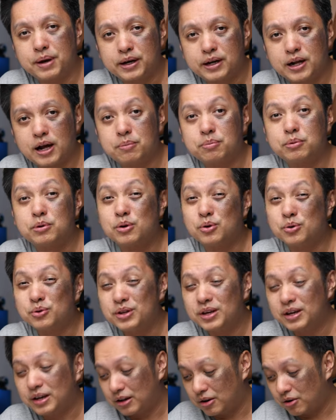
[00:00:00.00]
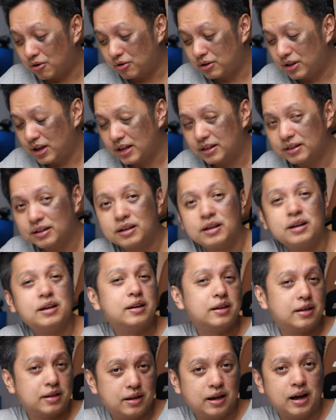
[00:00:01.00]
backup, cloning and all that,
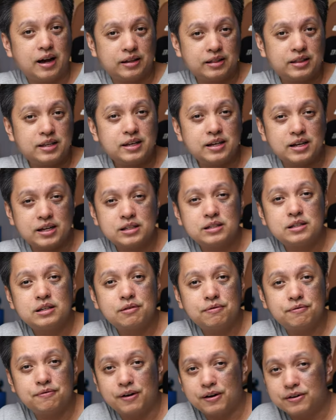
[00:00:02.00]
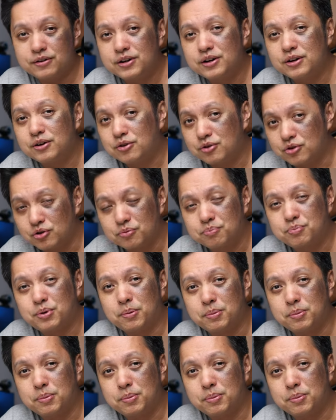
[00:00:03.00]
I think it's a very good